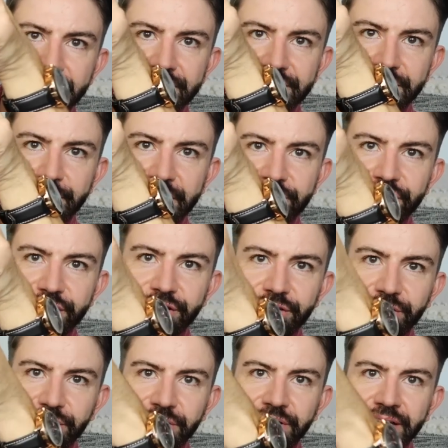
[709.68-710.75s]

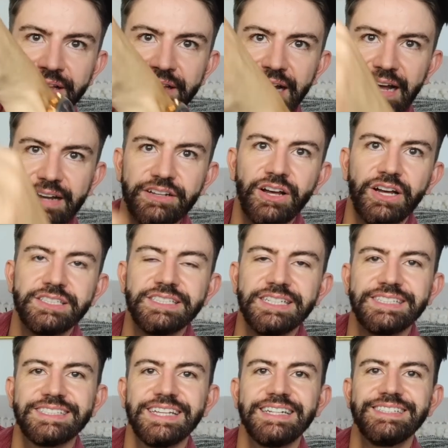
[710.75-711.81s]
symmetrical and
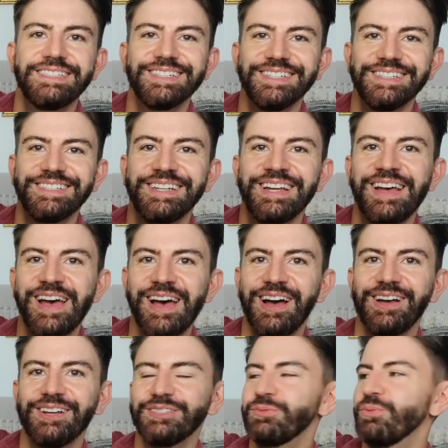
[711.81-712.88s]
nicely centered
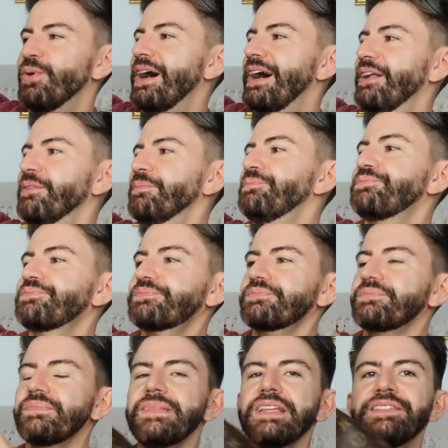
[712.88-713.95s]
as well.
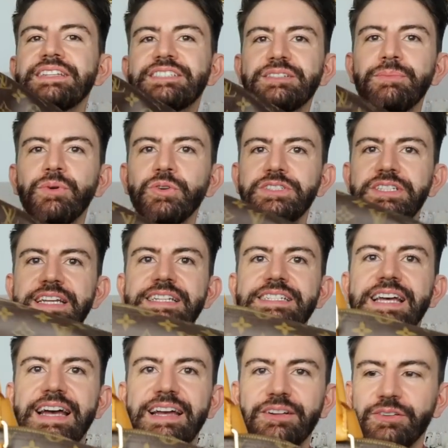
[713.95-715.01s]
There's some more
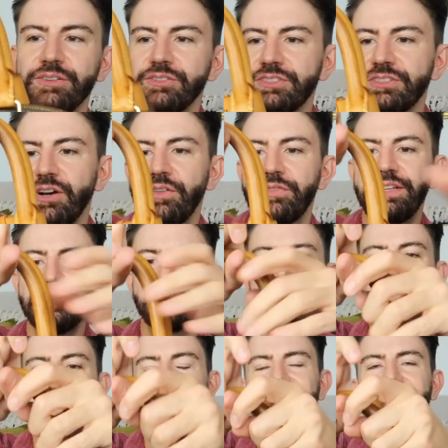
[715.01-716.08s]
details on these
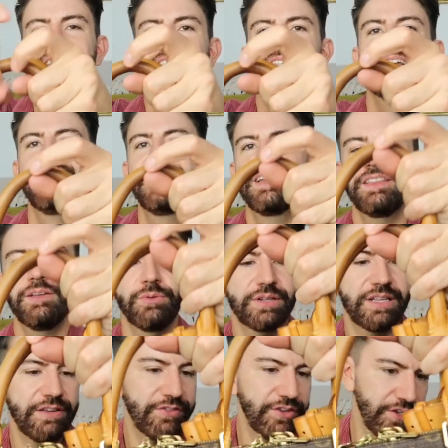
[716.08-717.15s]
bags that will give